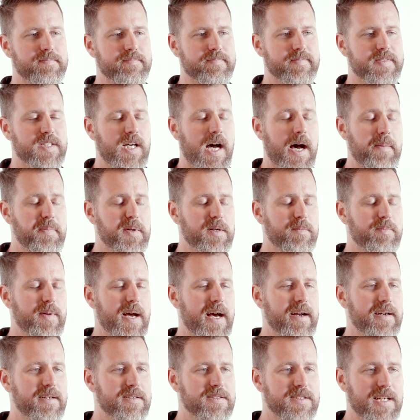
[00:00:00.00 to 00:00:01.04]
So optic
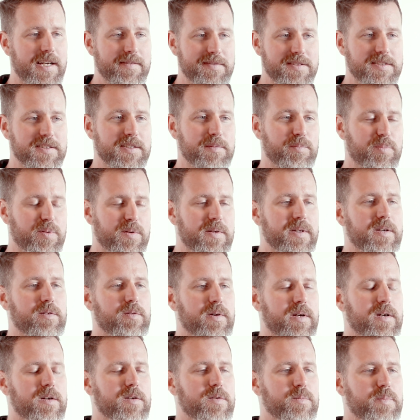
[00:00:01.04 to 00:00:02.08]
mounting is obviously a pretty critical